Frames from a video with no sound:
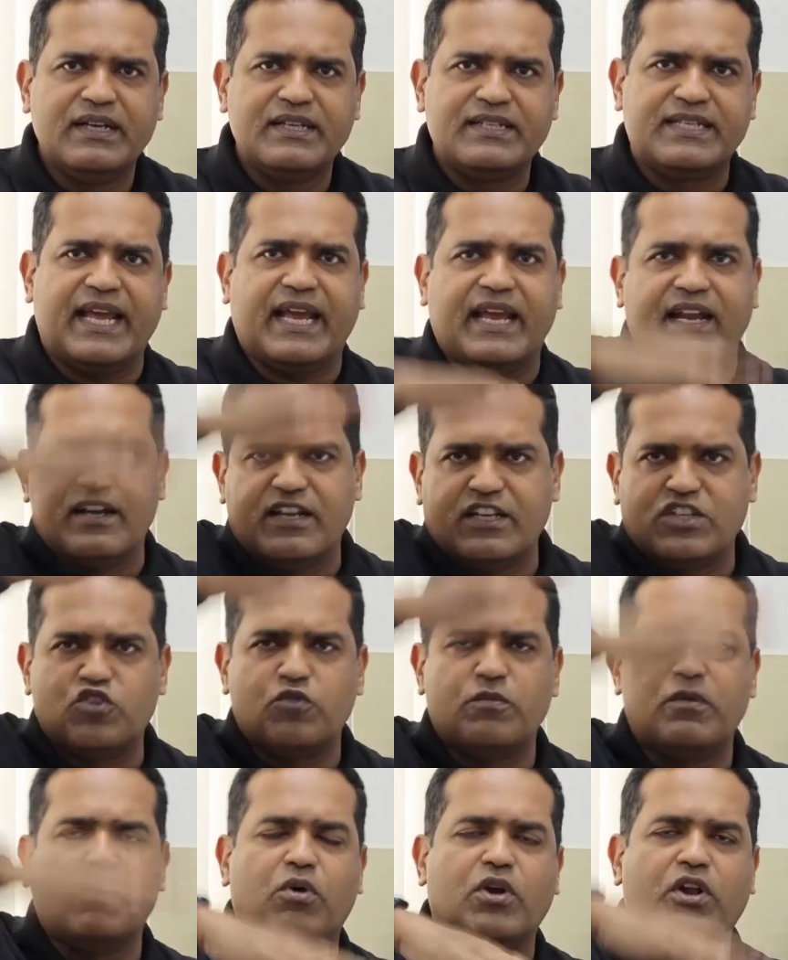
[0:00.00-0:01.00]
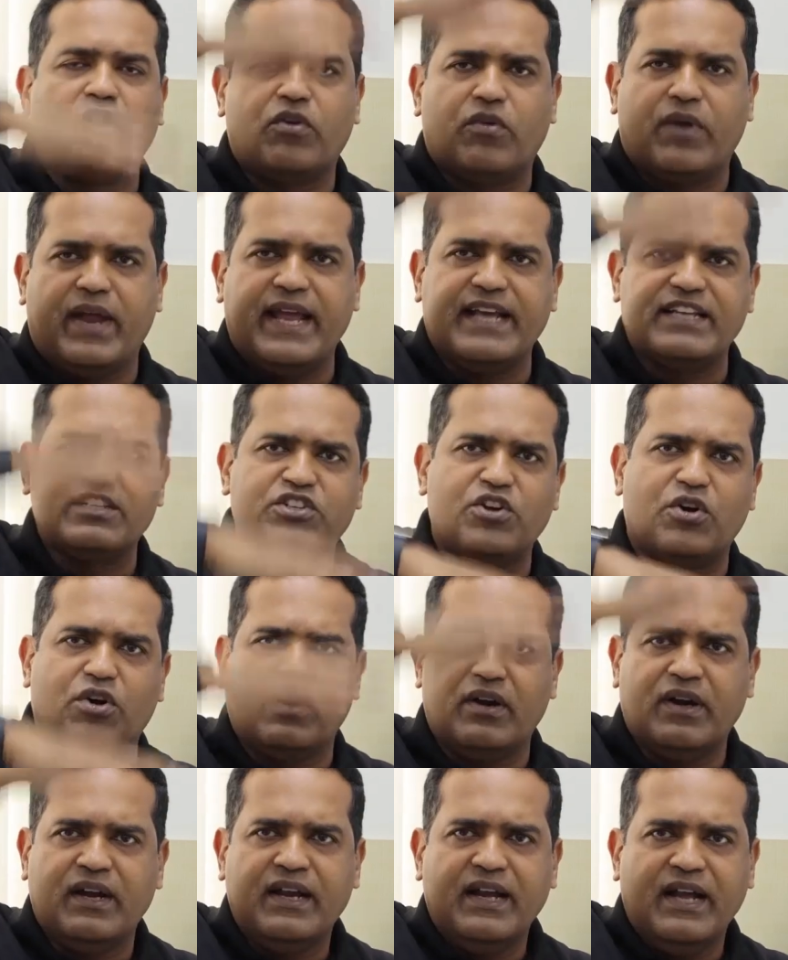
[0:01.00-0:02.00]
Second is you may want to raise
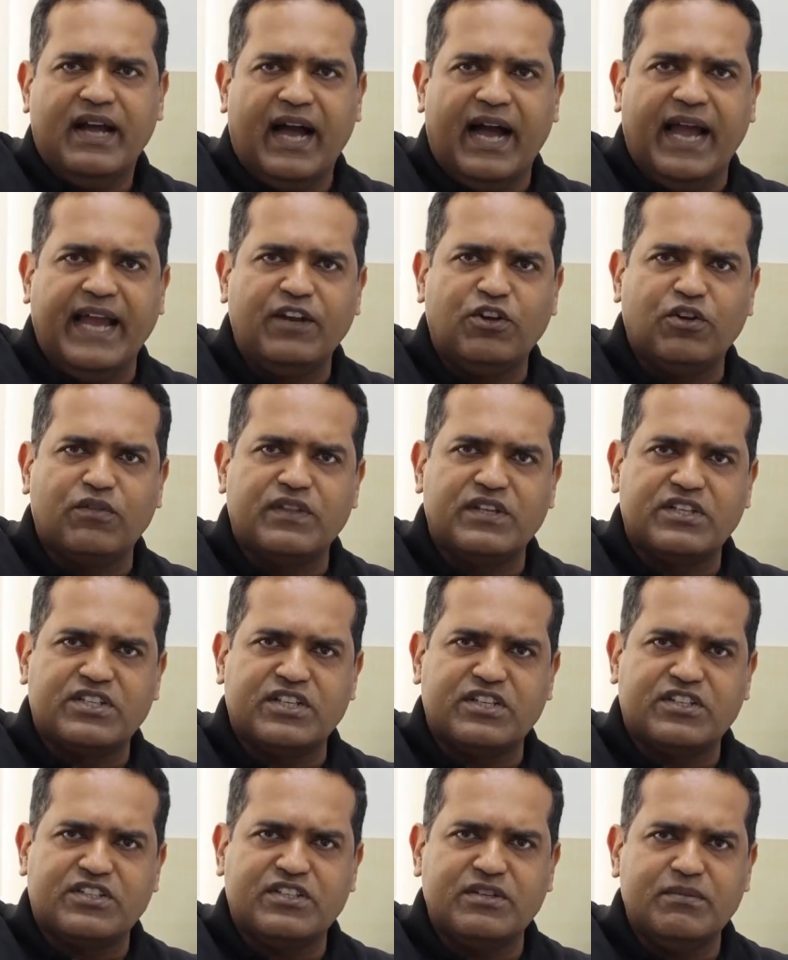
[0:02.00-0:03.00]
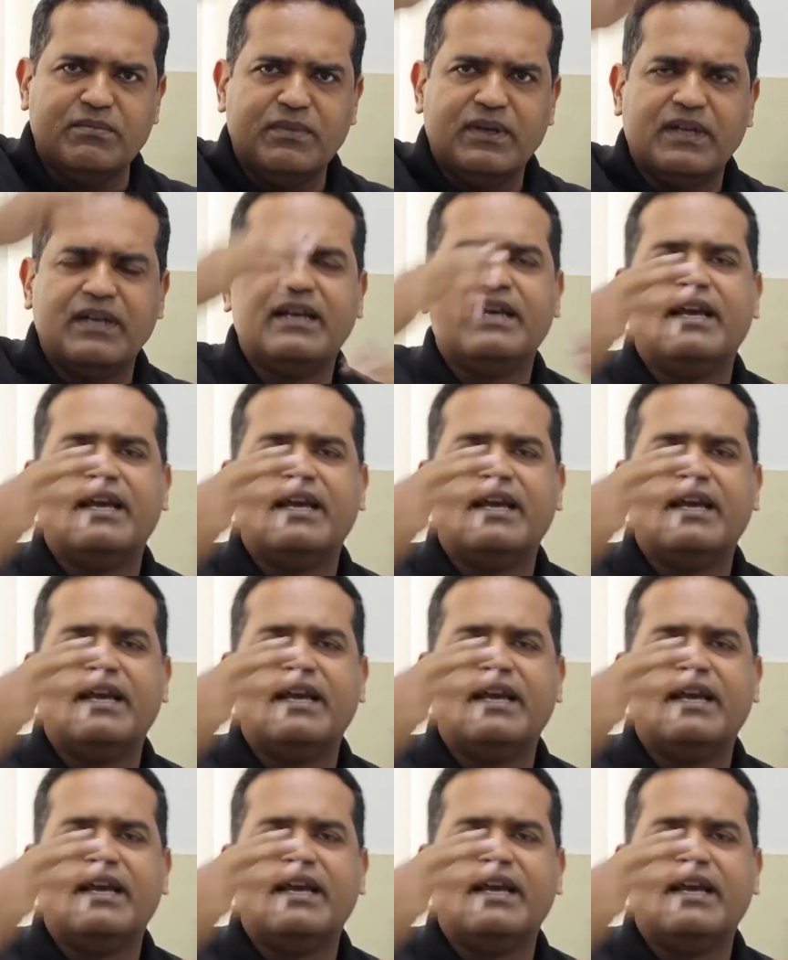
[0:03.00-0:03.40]
your height of the system.